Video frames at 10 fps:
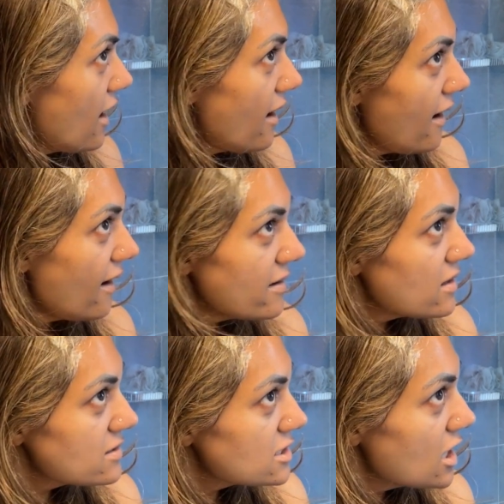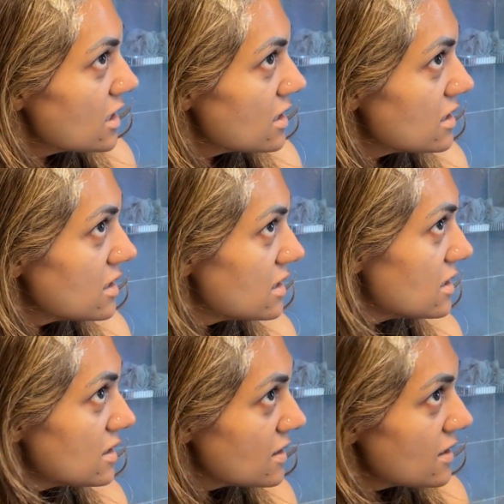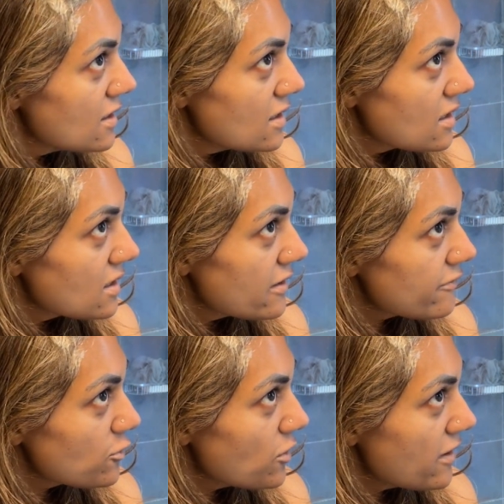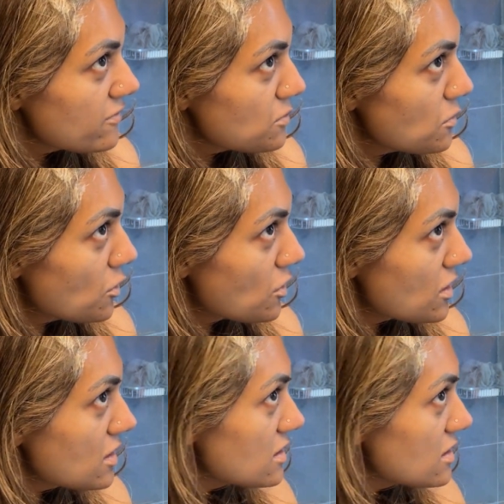And if you have more,